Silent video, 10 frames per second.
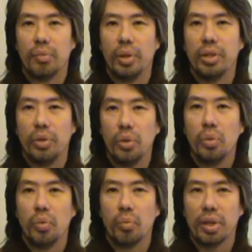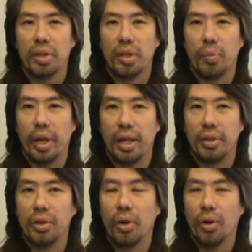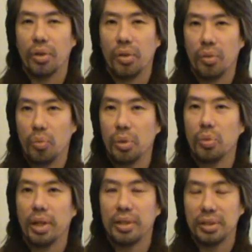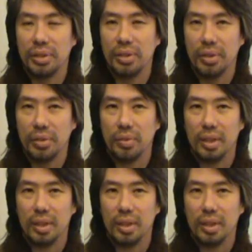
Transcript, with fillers: we do what in a way the God would want us to do.